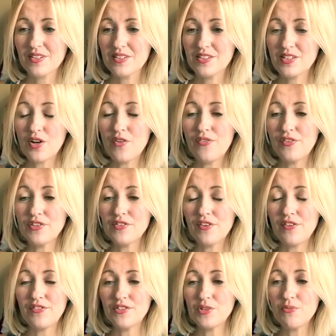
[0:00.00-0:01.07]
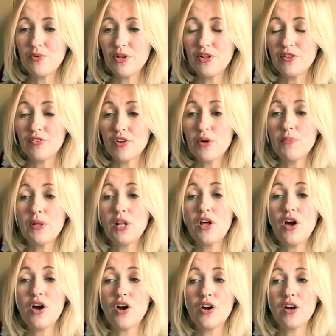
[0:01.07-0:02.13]
So if someone had have come
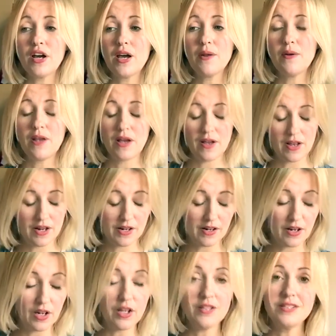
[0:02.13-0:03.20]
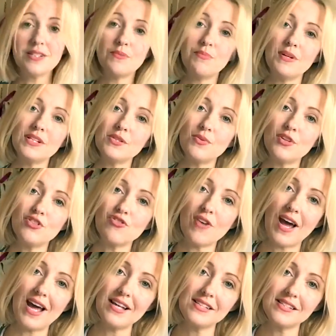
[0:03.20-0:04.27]
along and alerted me to
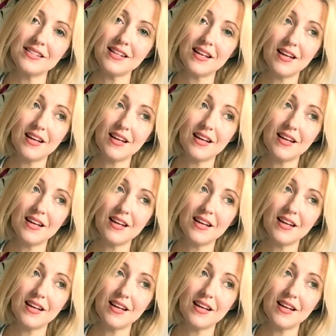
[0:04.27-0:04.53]
address